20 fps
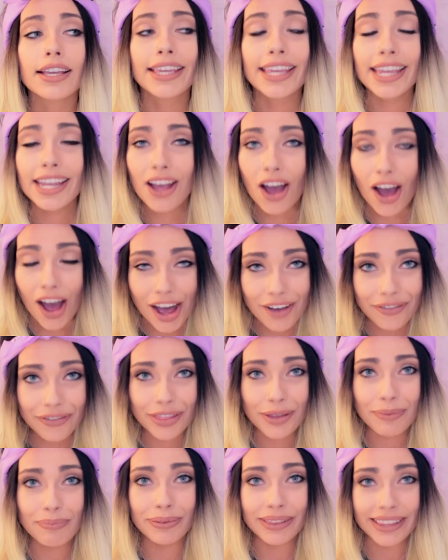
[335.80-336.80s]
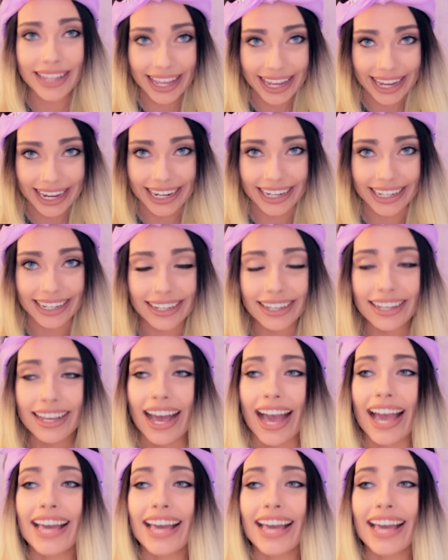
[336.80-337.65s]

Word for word: get off the plane.